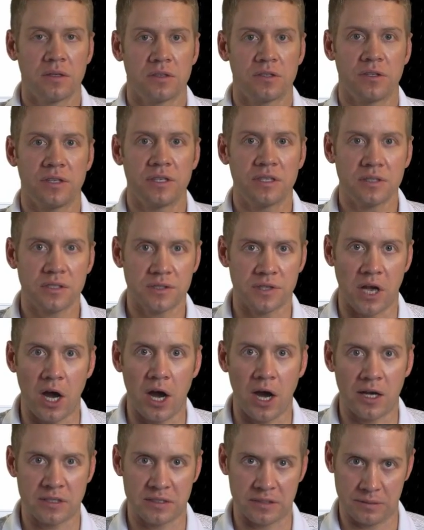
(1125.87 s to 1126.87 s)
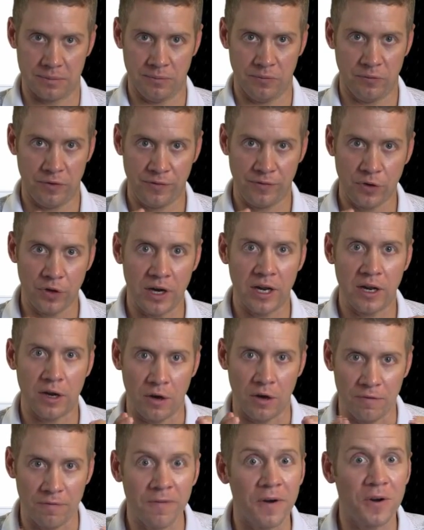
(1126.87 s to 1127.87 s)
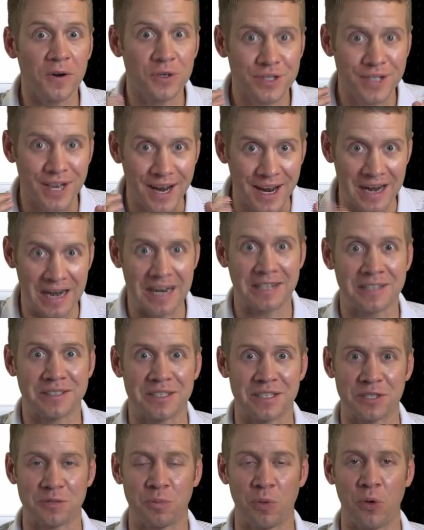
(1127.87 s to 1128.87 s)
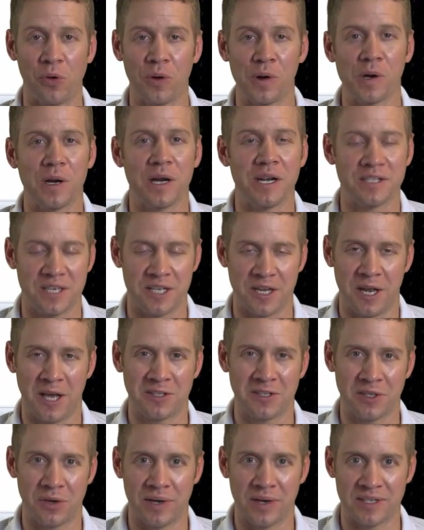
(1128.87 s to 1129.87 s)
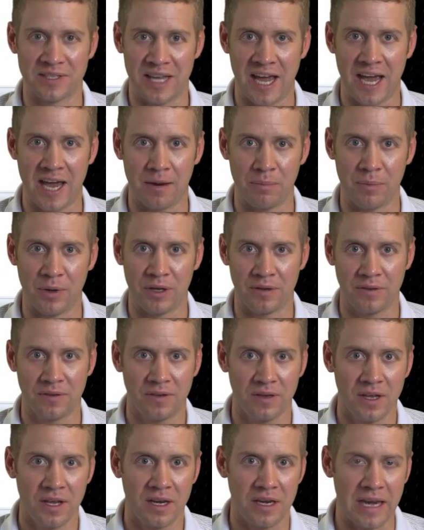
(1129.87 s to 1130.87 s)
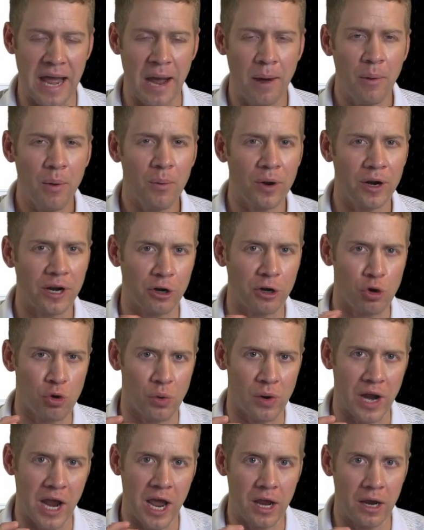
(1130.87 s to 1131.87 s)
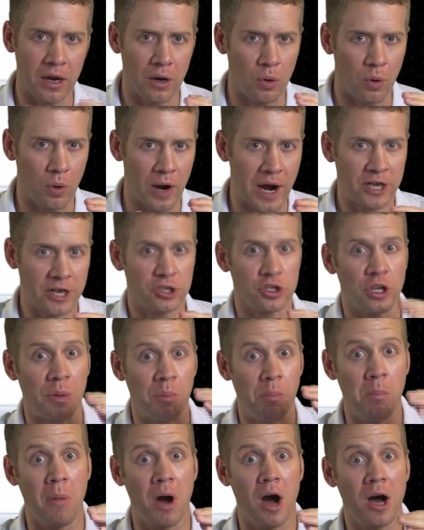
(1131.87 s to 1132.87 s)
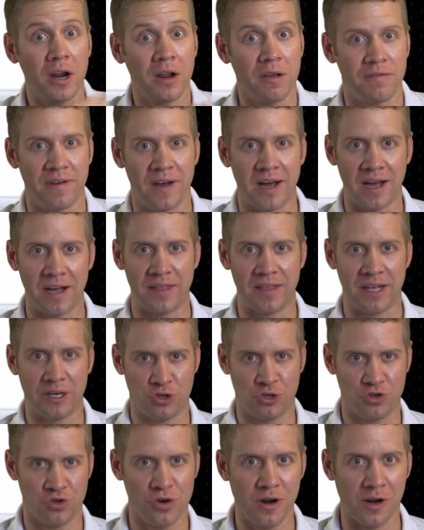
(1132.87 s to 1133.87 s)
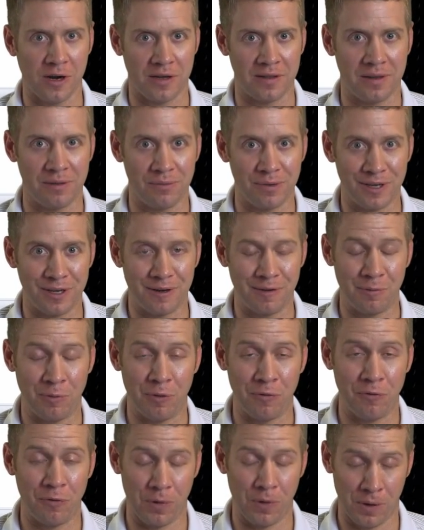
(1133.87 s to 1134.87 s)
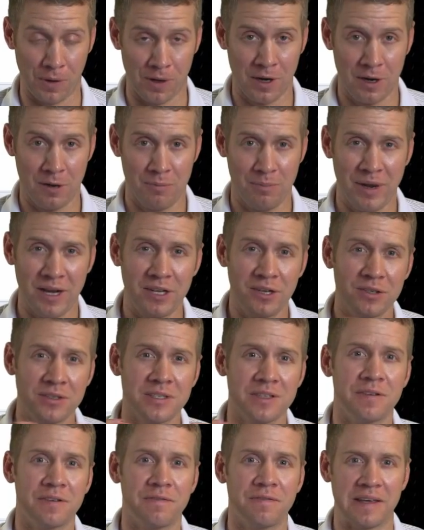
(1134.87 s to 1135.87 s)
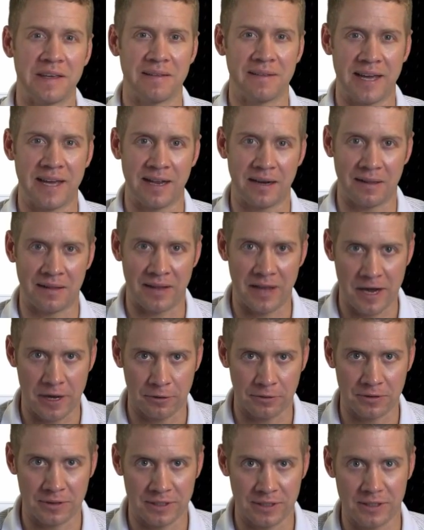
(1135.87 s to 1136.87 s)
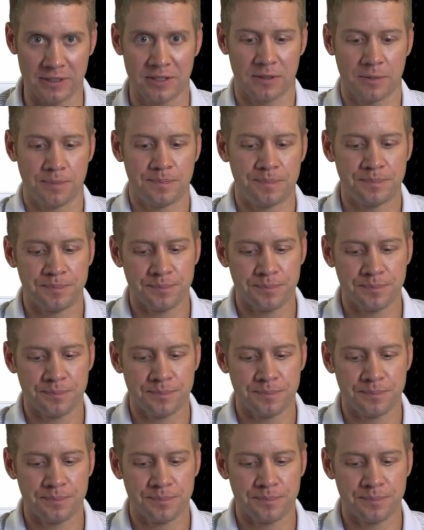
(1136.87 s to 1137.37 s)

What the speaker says: So this is awesome. We've created our first access port as NXOS admins. Now we want to create or actually modify that trunk that we did before by using the VLAN allowed list.